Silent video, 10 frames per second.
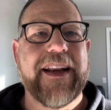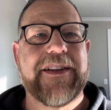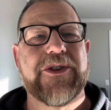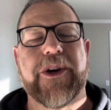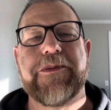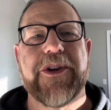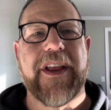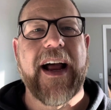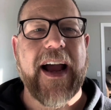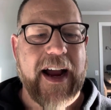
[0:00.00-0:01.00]
And the scripture that
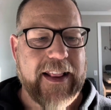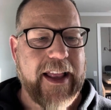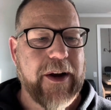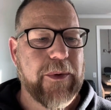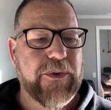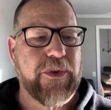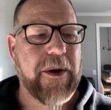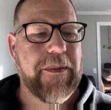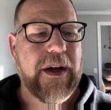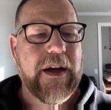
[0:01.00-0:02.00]
I highlighted was
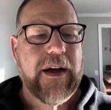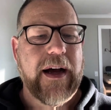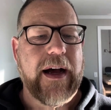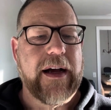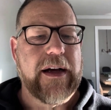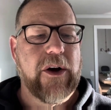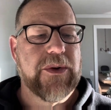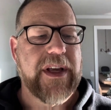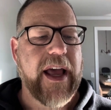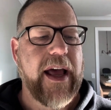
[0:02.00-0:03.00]
from
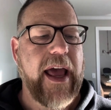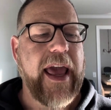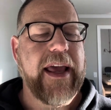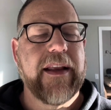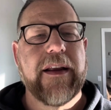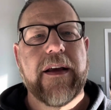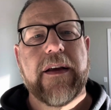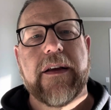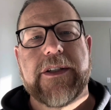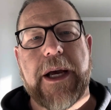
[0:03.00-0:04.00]
Hosea 8,
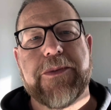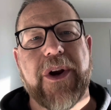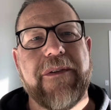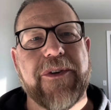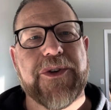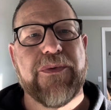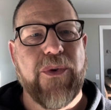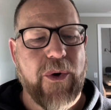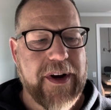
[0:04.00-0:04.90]
chapter 8, verse 4.